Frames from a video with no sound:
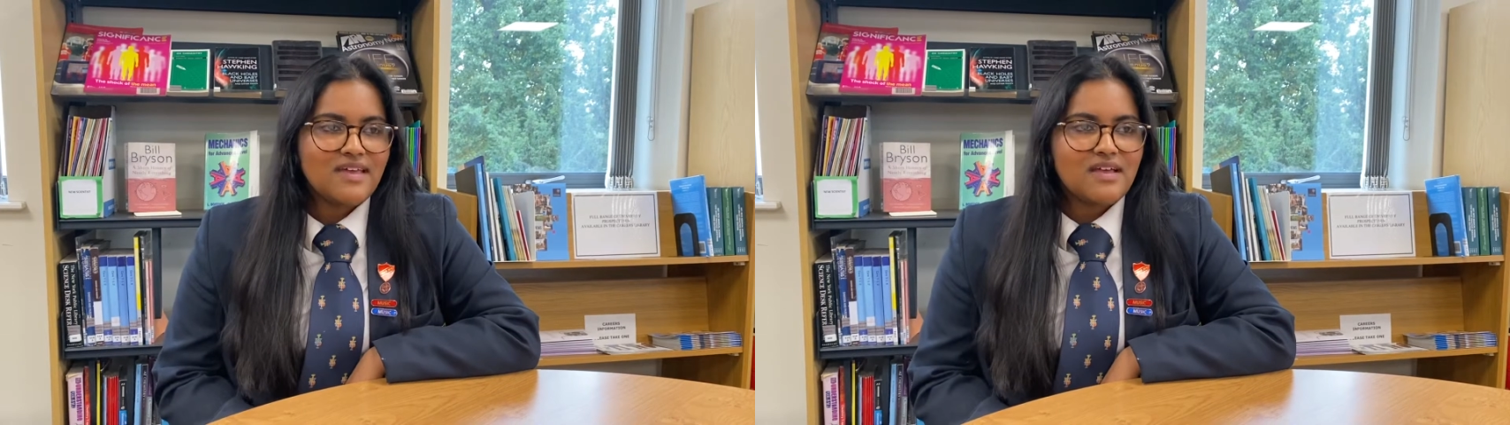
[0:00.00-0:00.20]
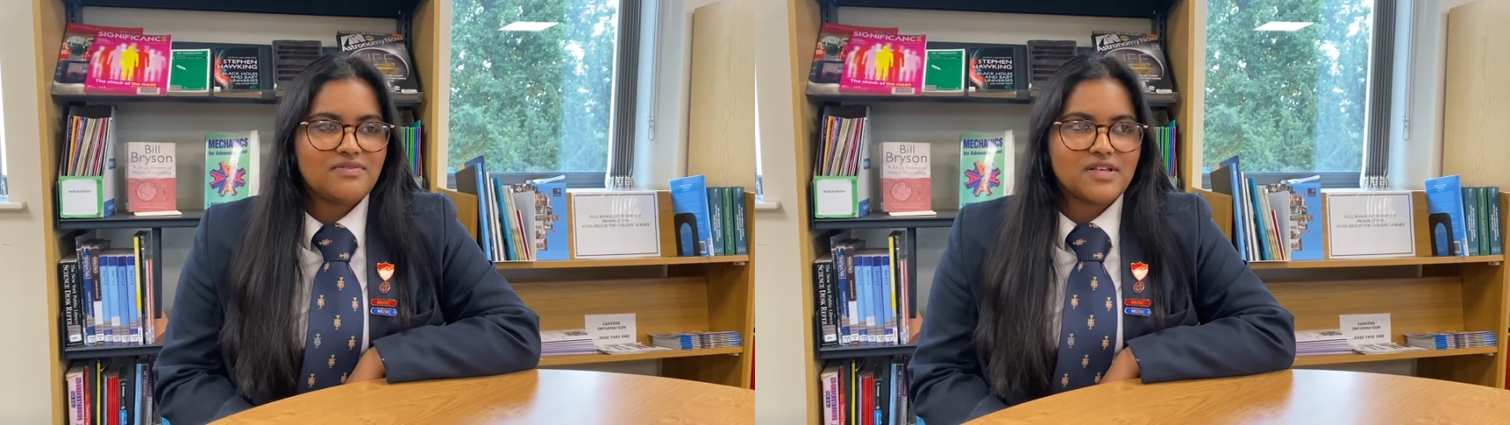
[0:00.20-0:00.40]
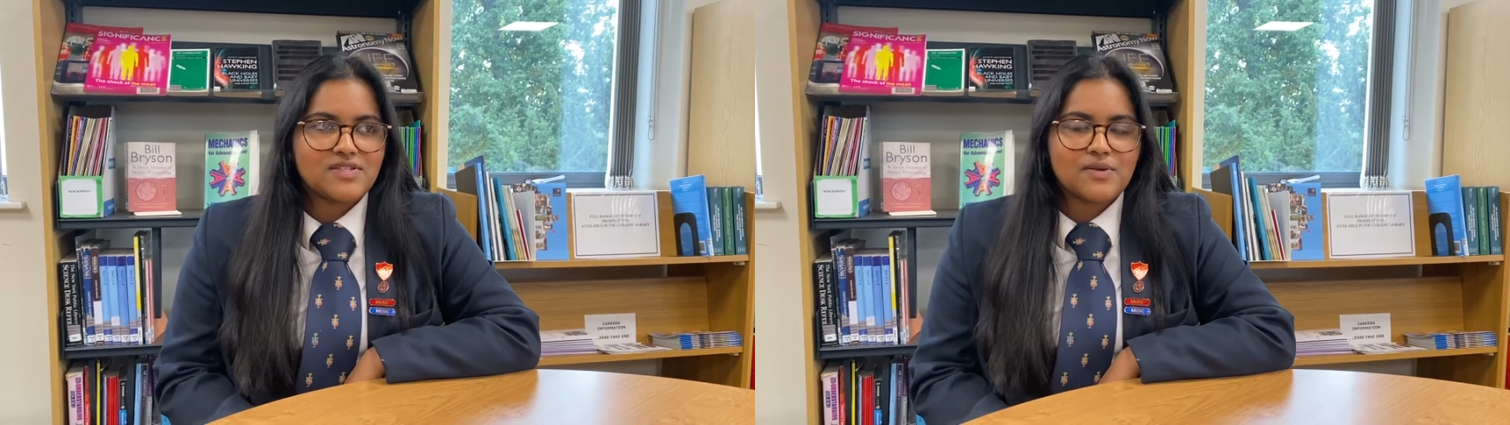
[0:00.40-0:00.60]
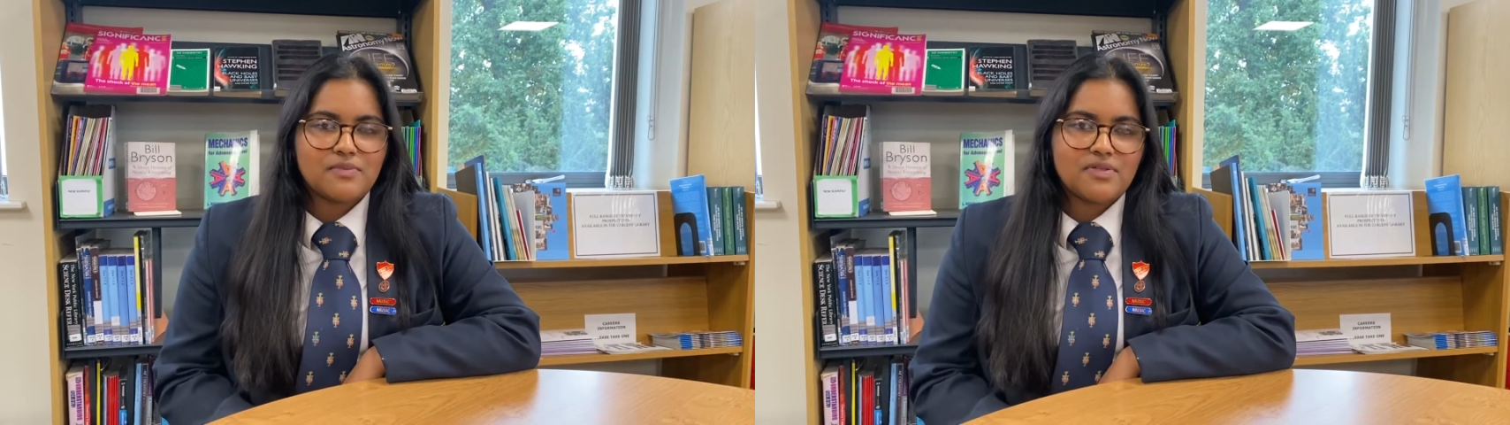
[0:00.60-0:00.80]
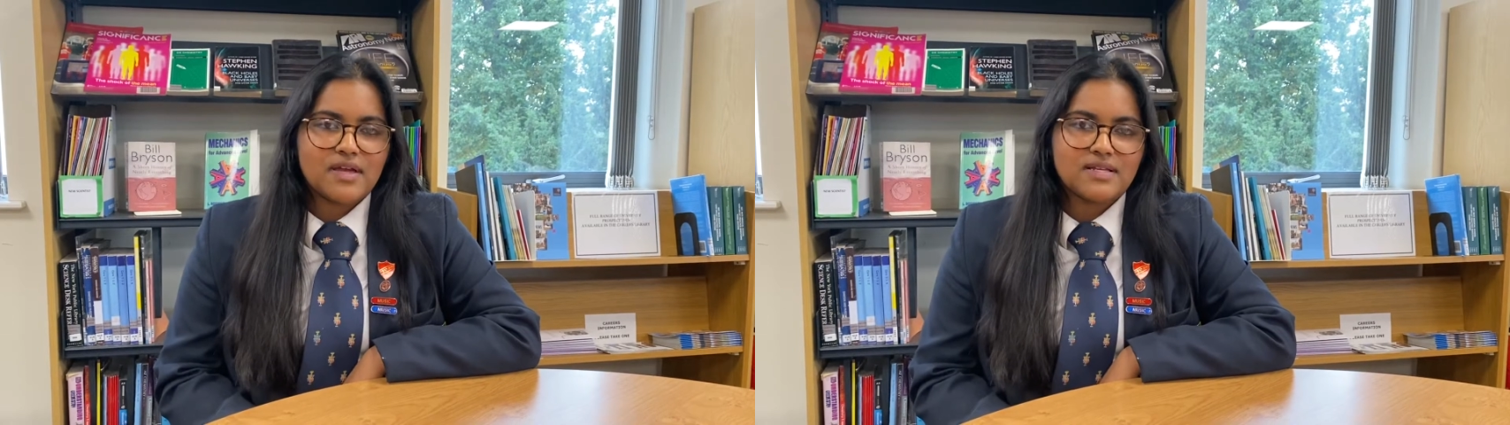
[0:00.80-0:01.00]
There's
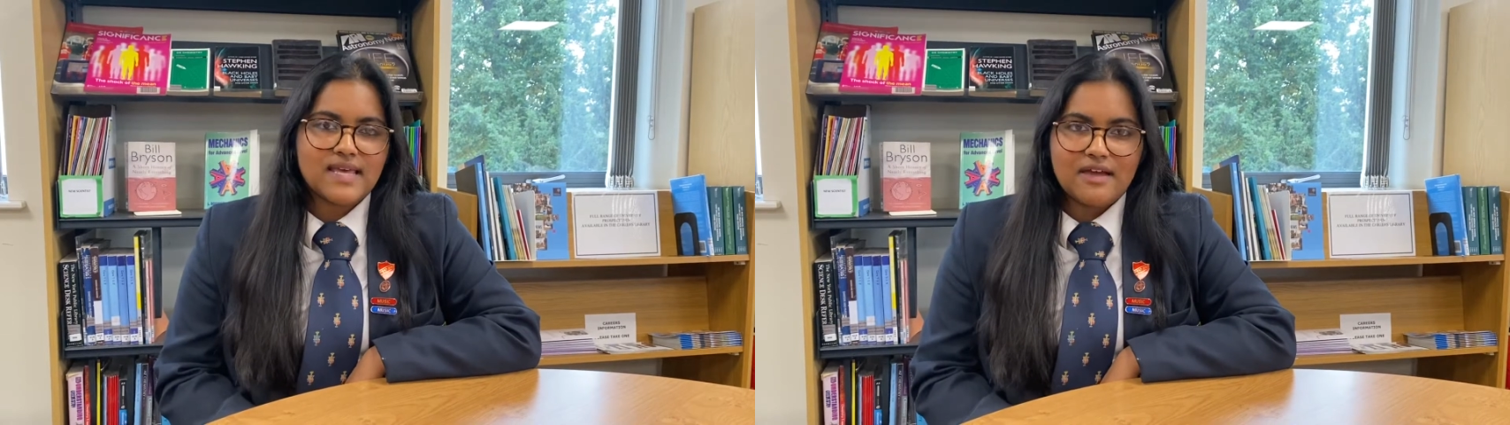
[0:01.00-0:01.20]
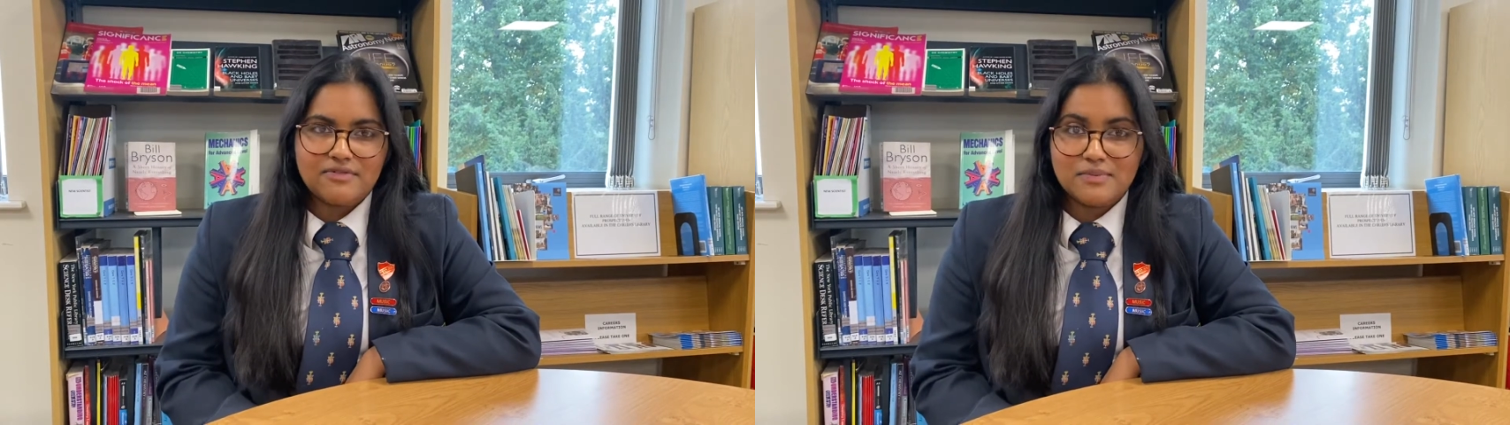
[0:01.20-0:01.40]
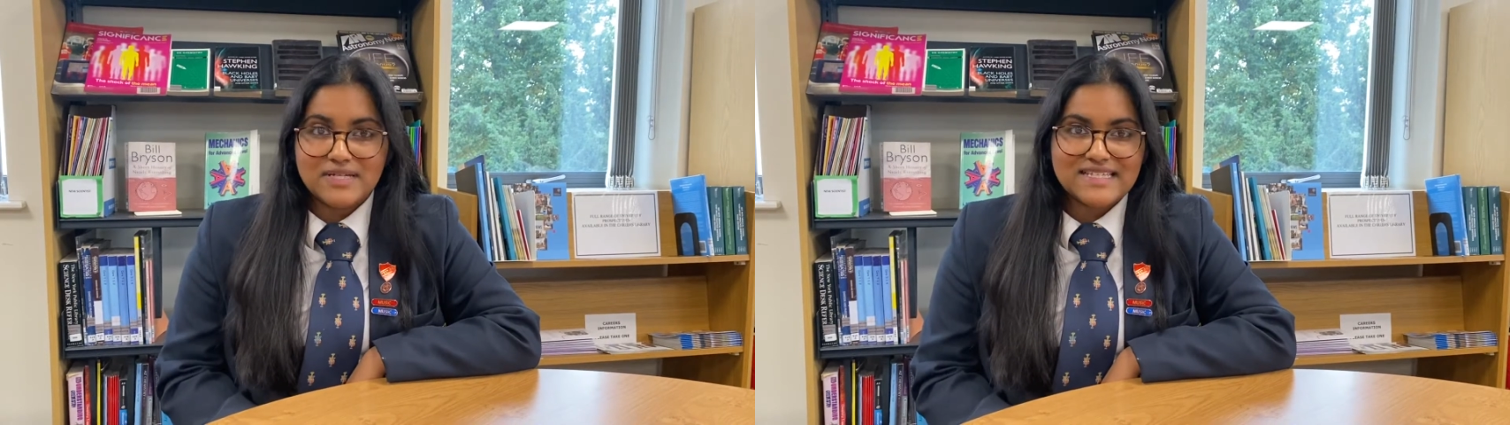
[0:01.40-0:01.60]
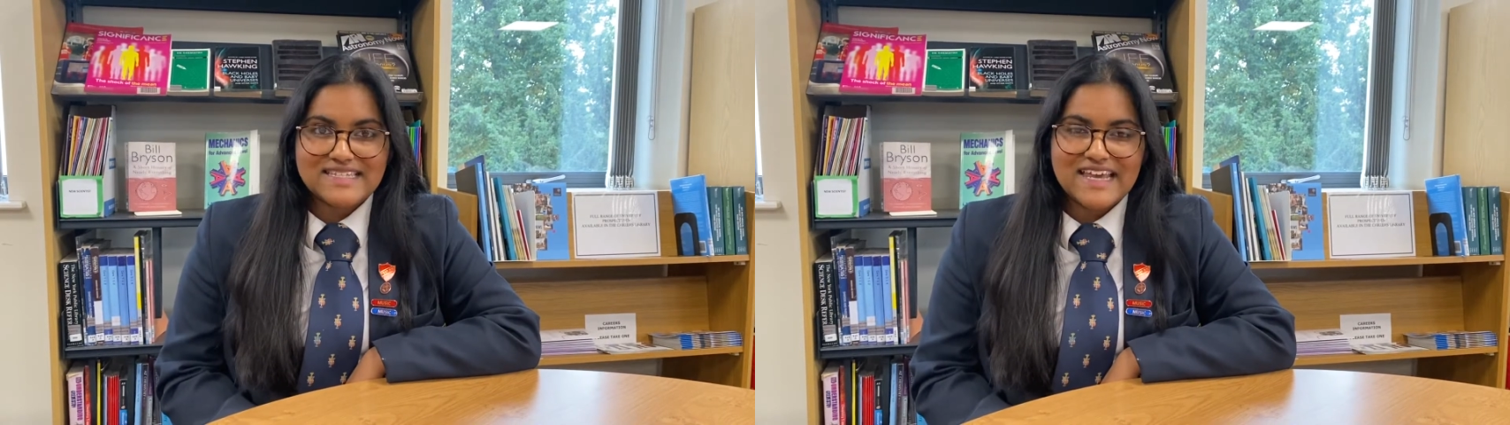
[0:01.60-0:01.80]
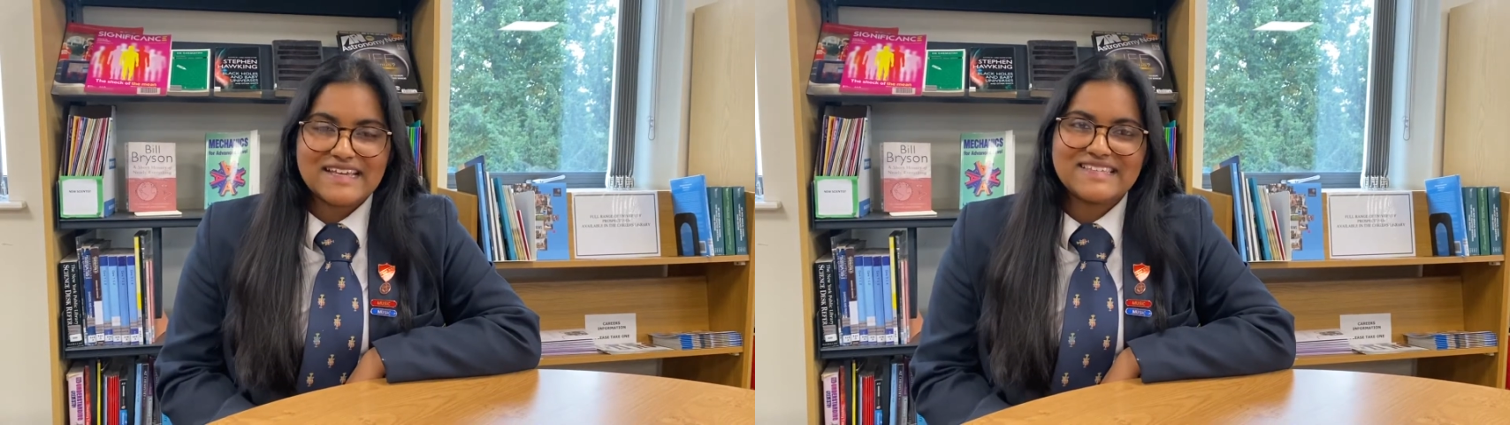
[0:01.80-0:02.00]
something to everybody's
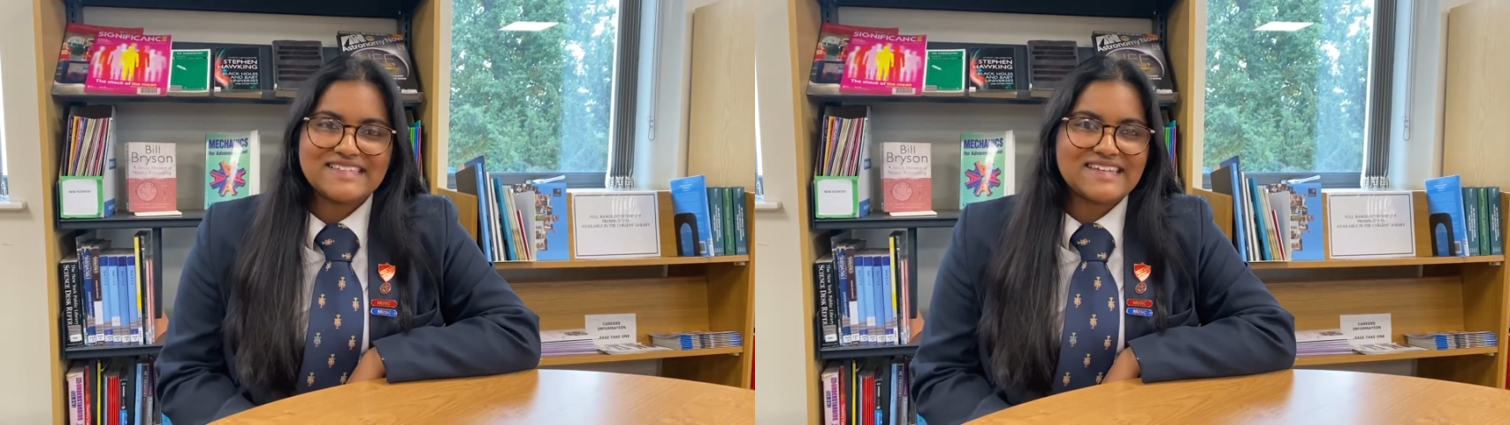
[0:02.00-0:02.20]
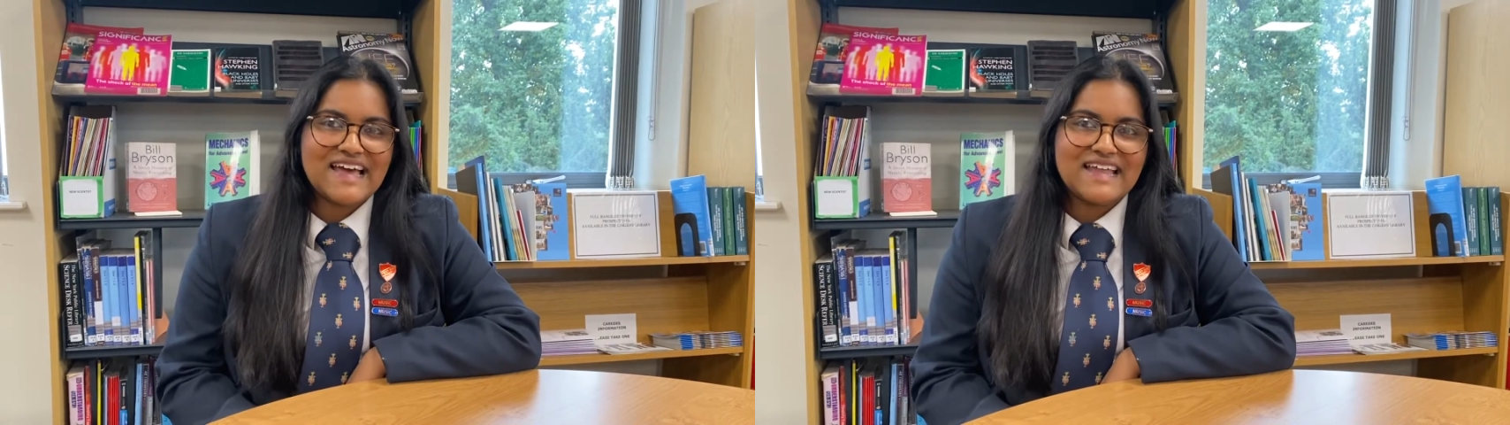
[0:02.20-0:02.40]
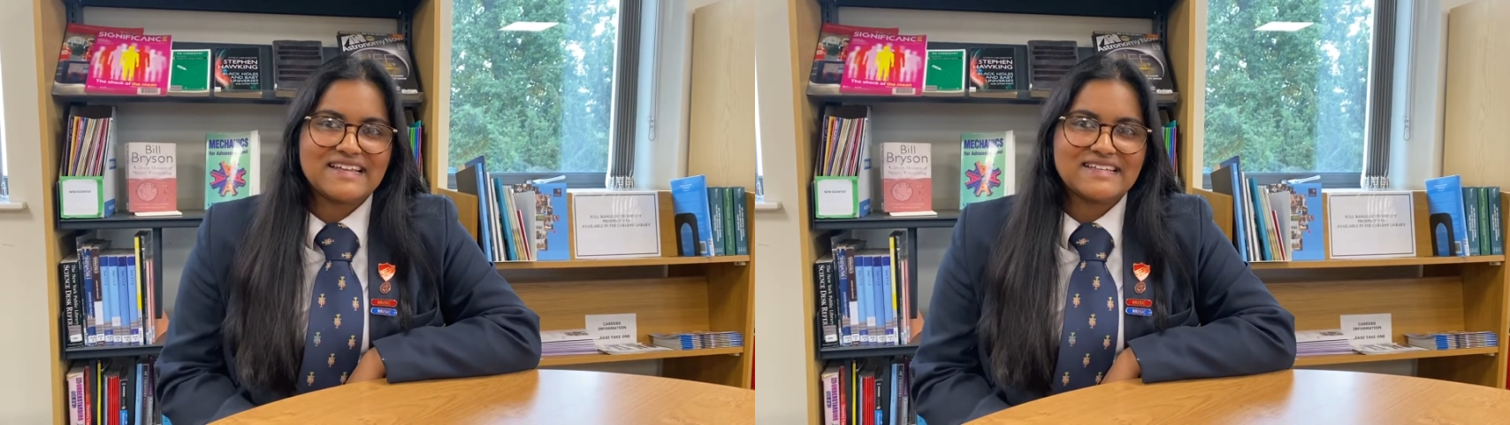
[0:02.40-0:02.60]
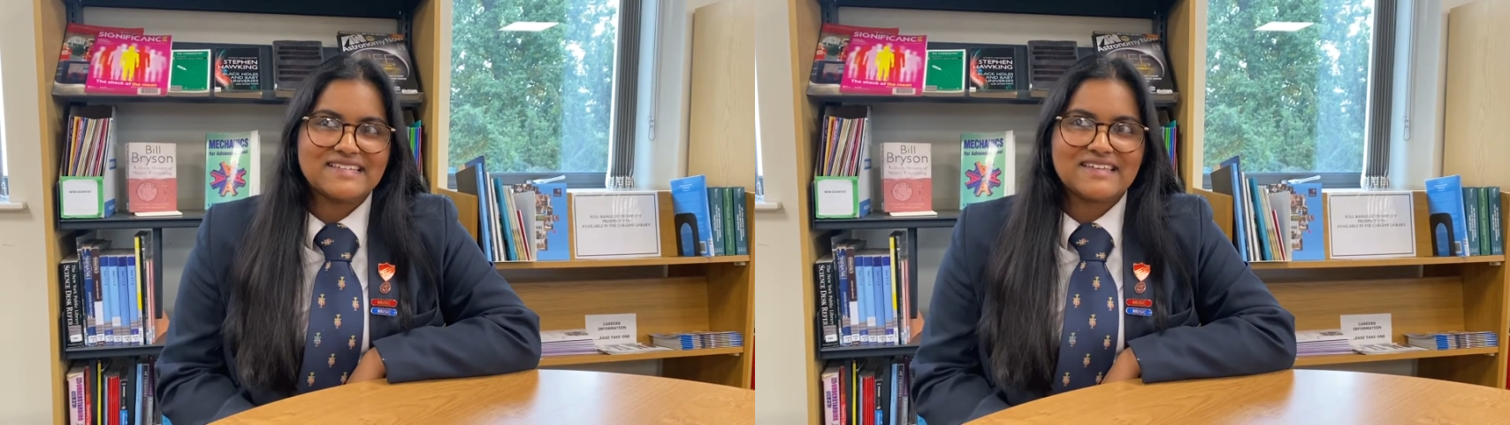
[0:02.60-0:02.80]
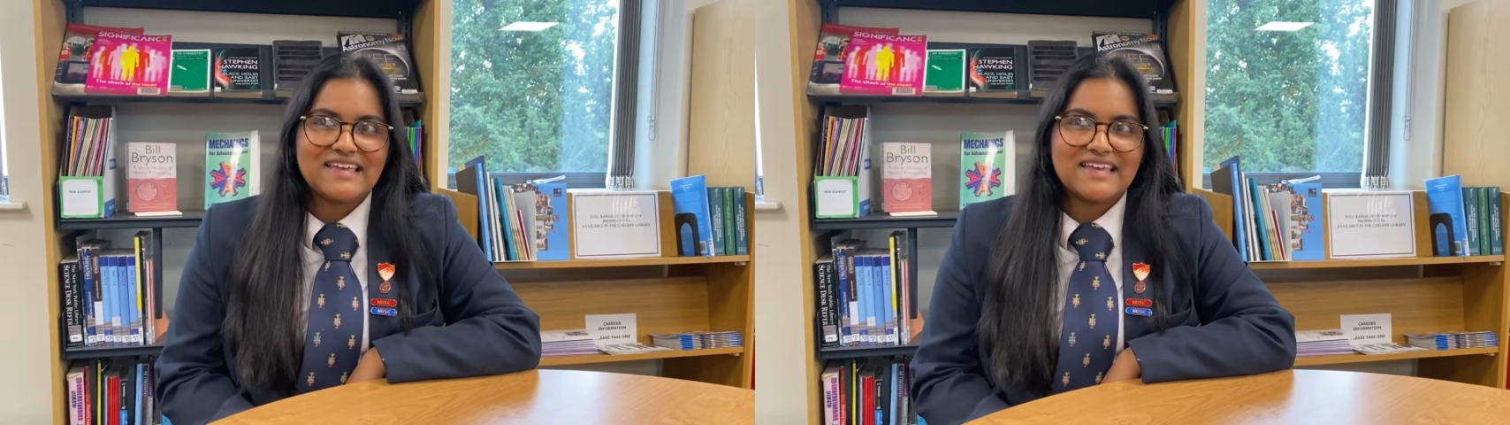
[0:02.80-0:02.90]
taste and